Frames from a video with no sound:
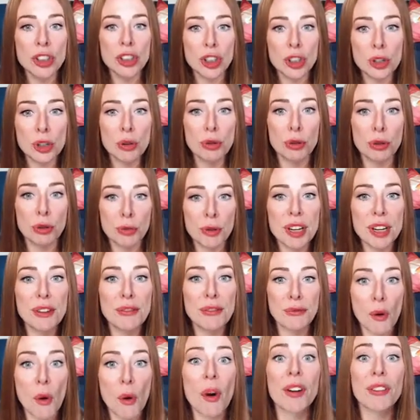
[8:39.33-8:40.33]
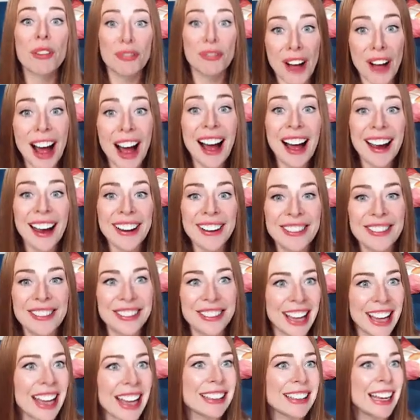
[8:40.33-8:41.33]
2, 3, 4, 5,
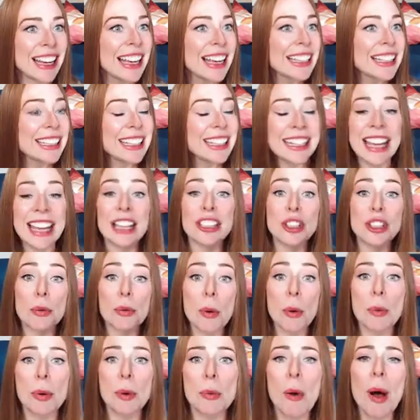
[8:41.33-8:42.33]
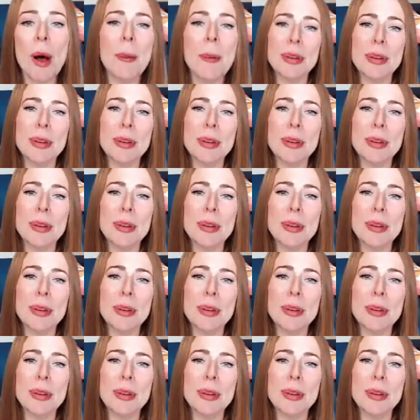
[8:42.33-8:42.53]
yes, to get to what we want.